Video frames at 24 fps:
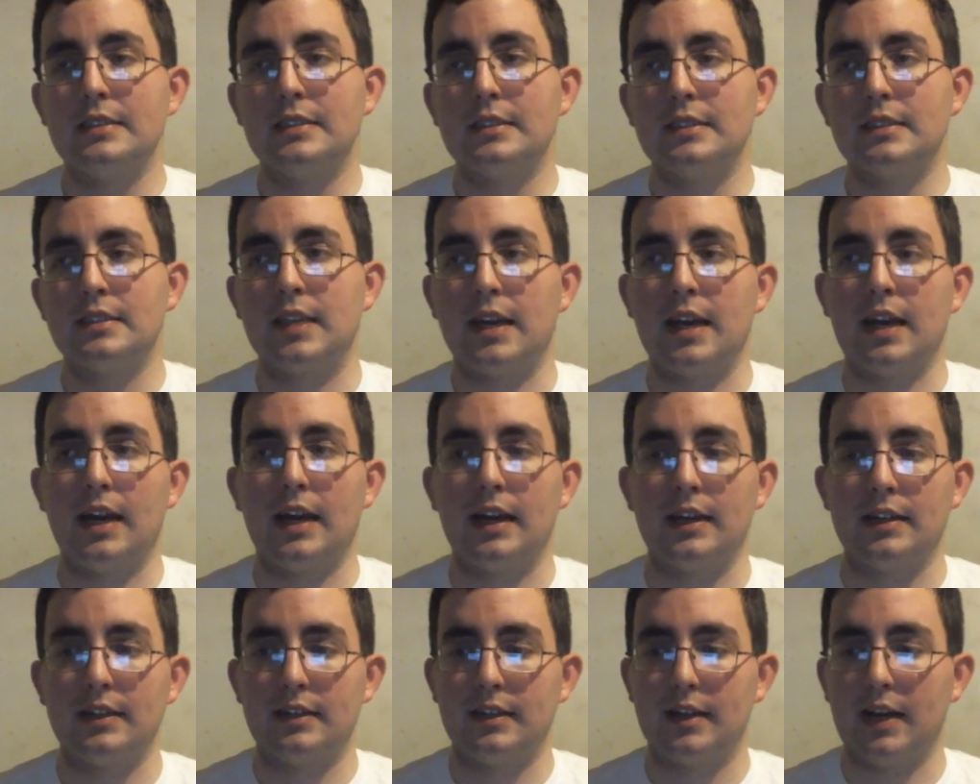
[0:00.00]
yeah,
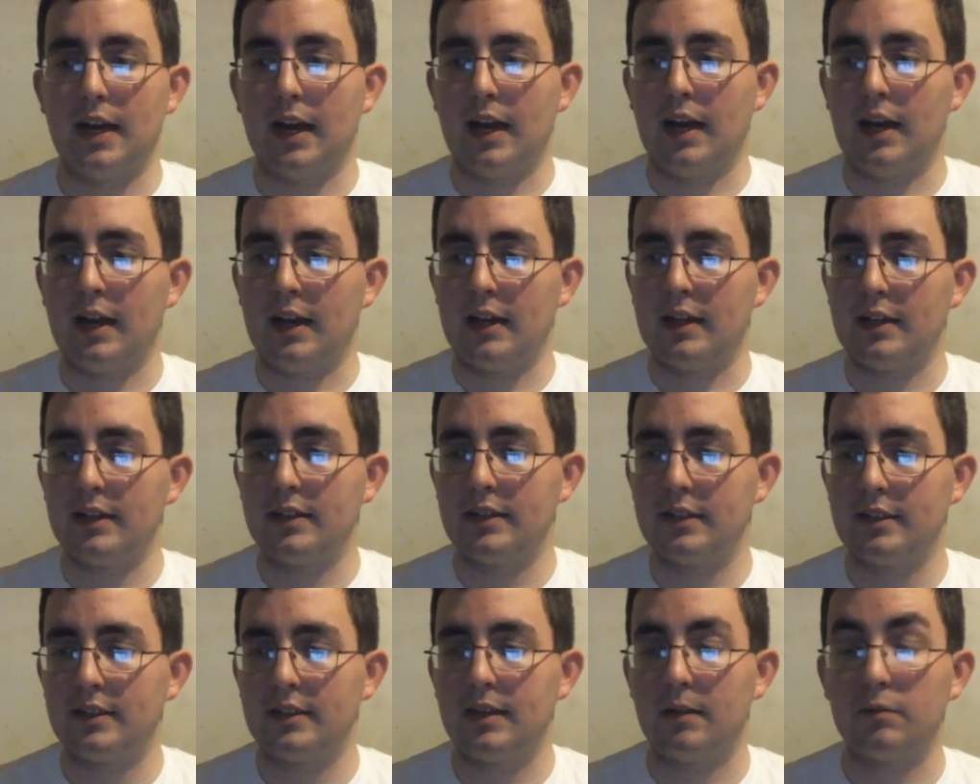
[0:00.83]
uh,
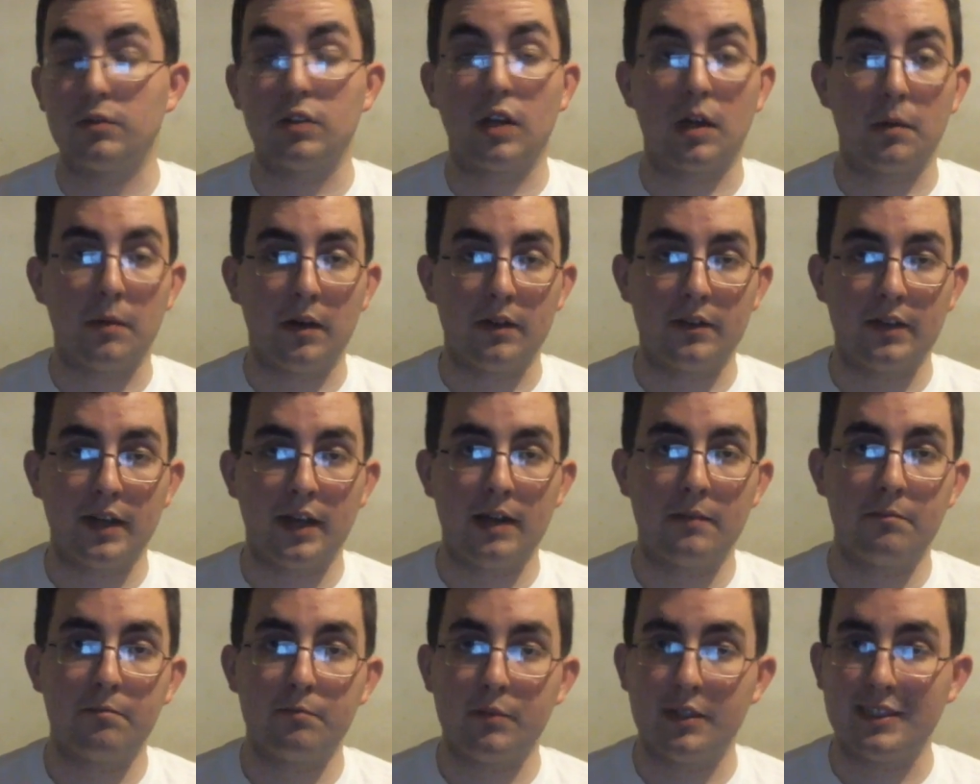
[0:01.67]
I'm sorry about
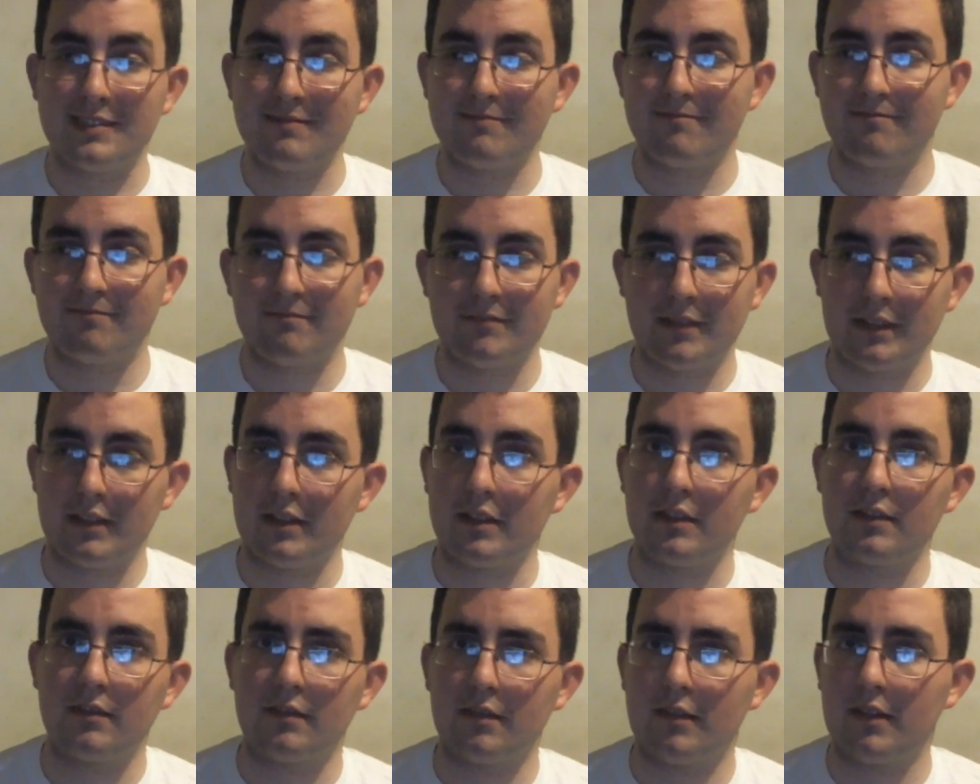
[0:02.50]
that, but
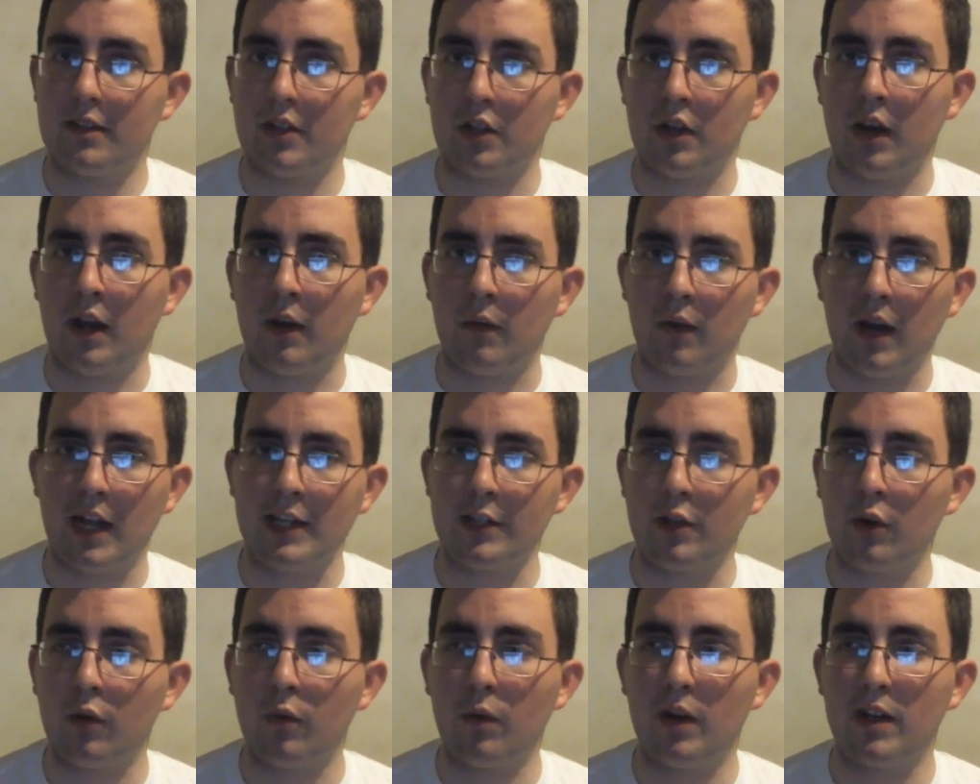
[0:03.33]
you know, I
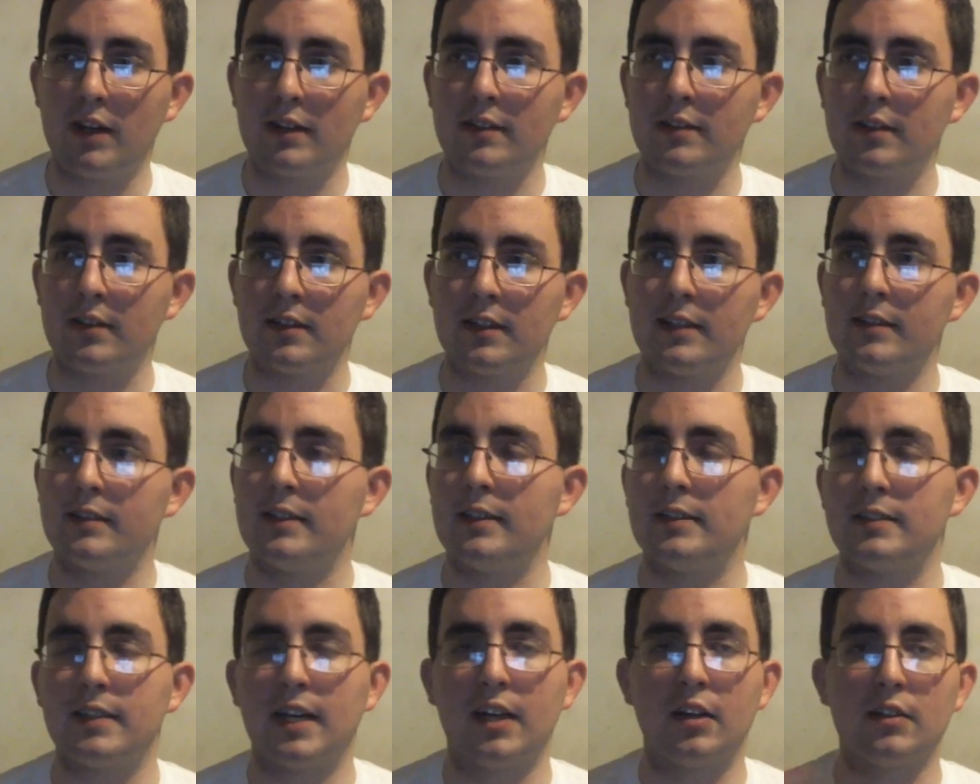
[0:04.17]
don't want to delete the
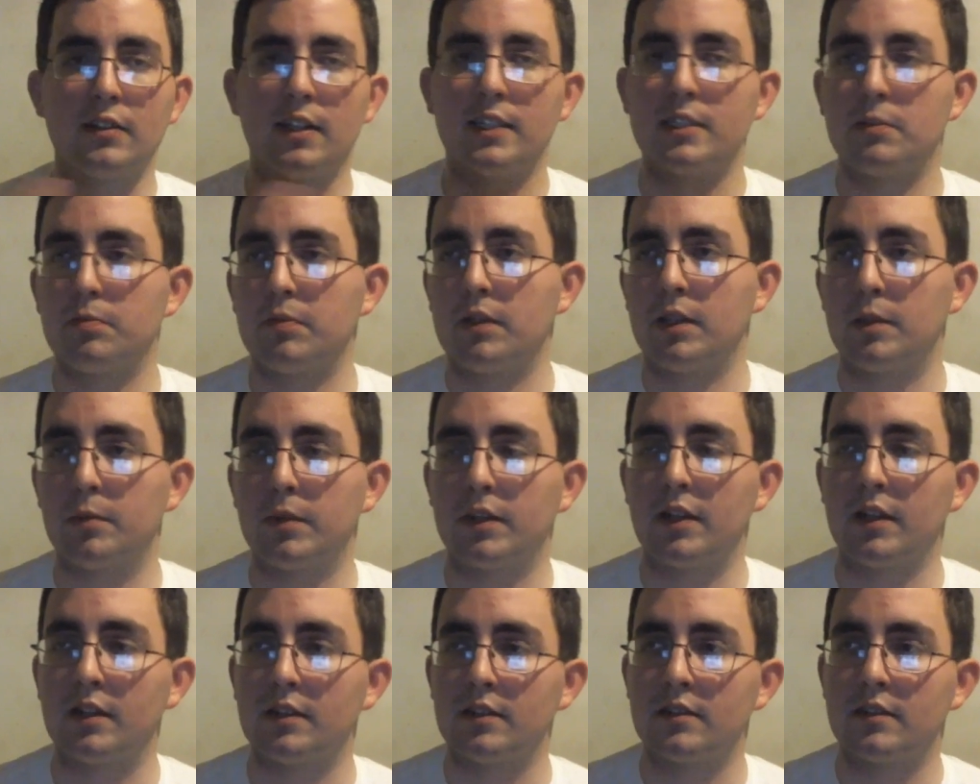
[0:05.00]
entire Let's Play
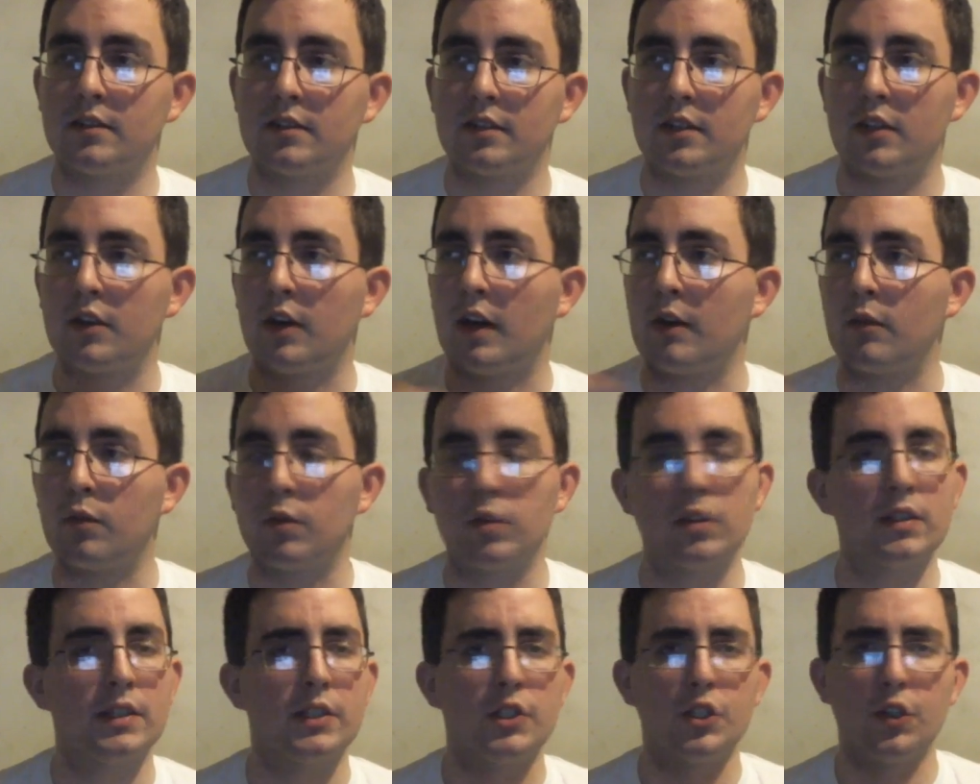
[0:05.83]
because you know I
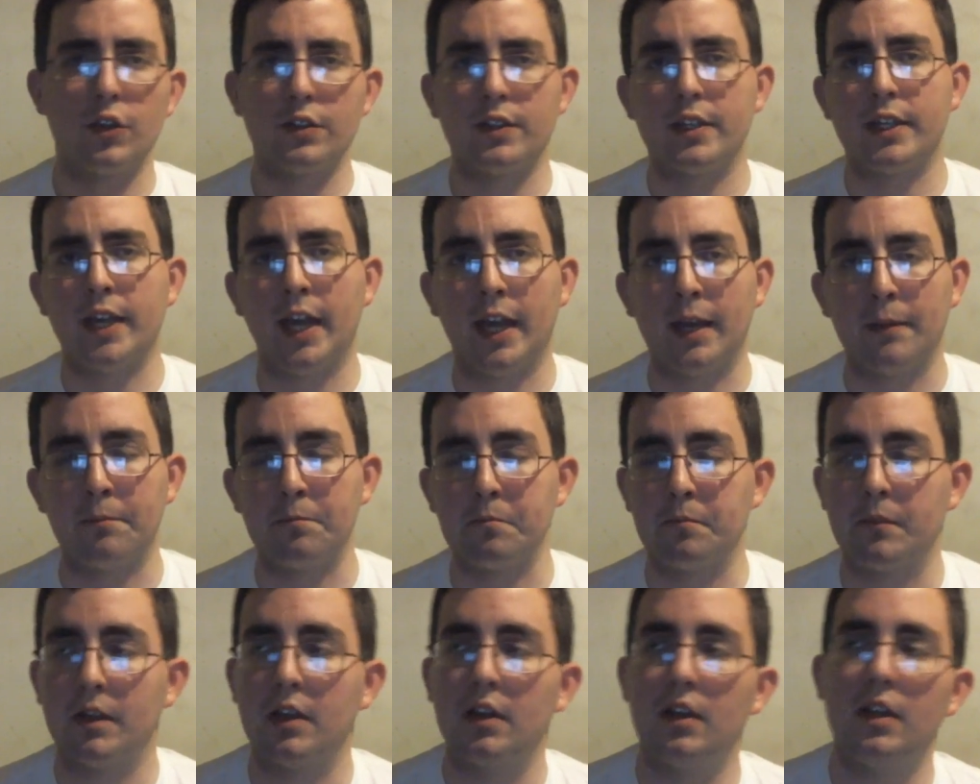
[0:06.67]
really enjoyed the game.
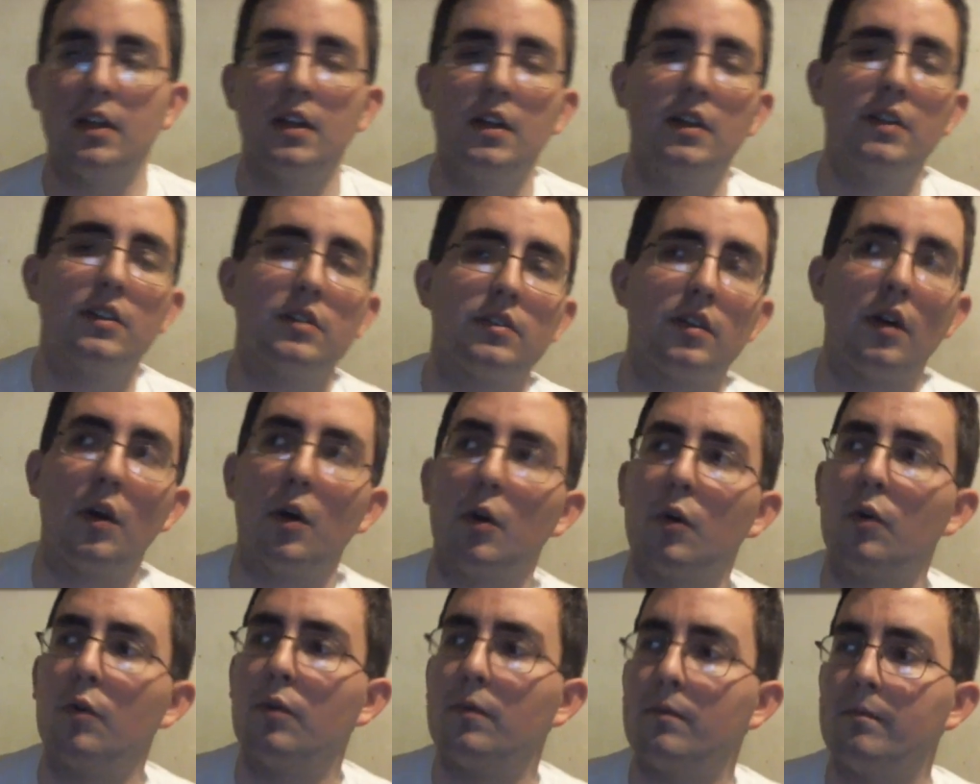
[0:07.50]

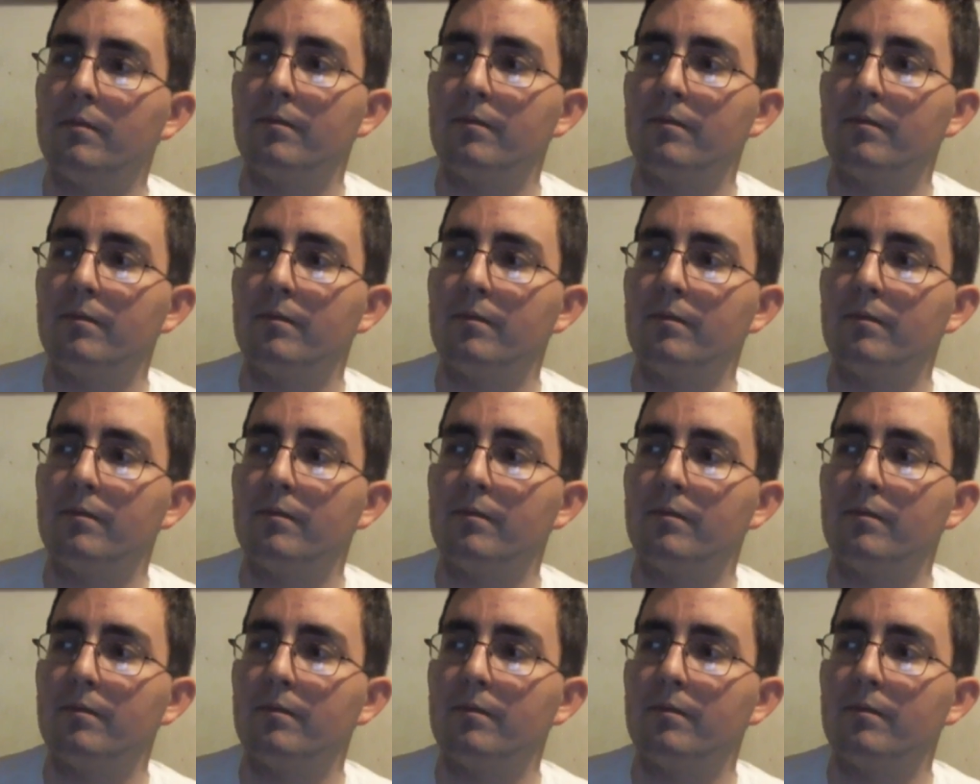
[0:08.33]
So,